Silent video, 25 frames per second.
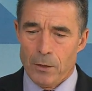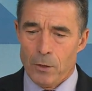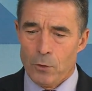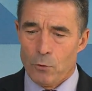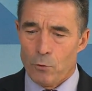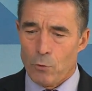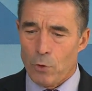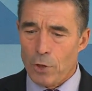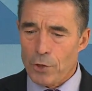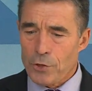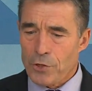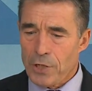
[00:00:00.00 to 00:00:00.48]

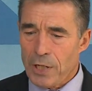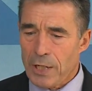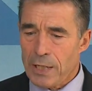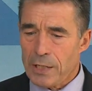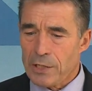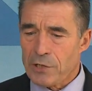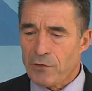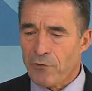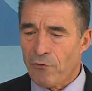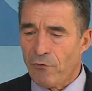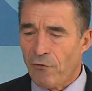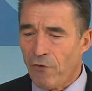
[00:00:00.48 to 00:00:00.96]
Russia
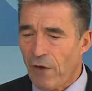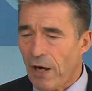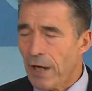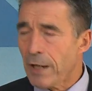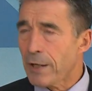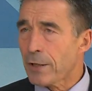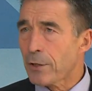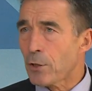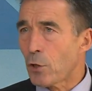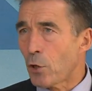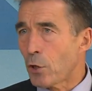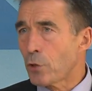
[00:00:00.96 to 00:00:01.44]
has
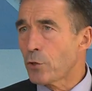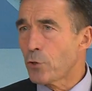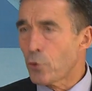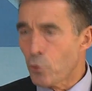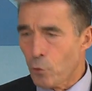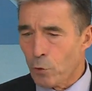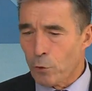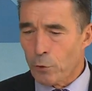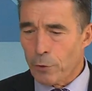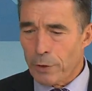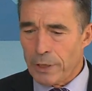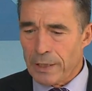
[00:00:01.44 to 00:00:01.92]
fired on
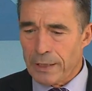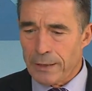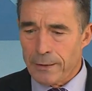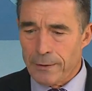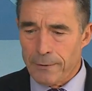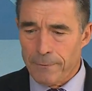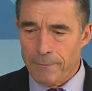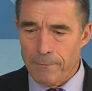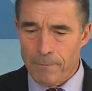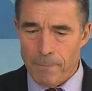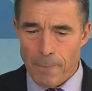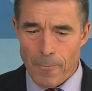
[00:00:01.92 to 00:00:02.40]
Ukraine
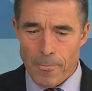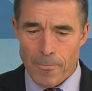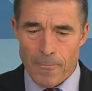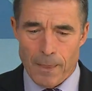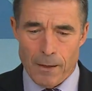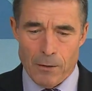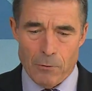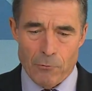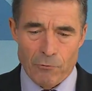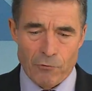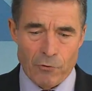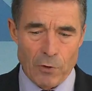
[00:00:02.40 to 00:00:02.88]

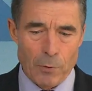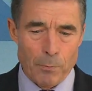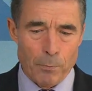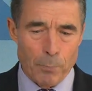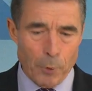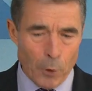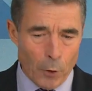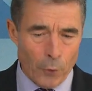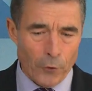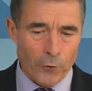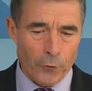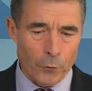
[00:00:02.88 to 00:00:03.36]
from
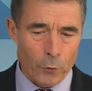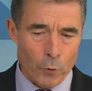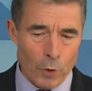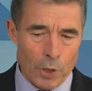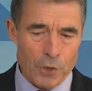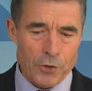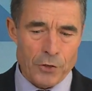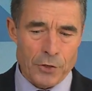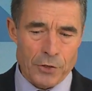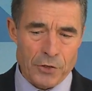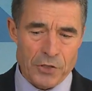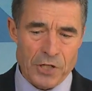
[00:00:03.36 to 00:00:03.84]
both
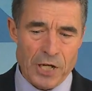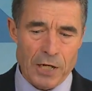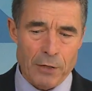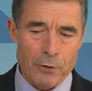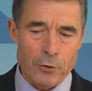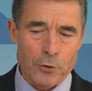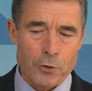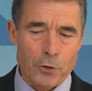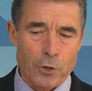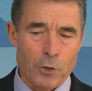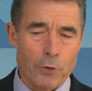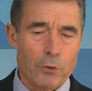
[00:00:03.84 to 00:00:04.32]
Russian
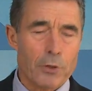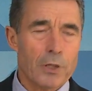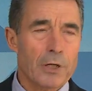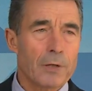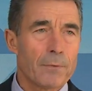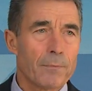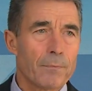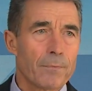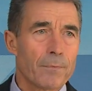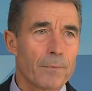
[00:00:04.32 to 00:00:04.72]
territory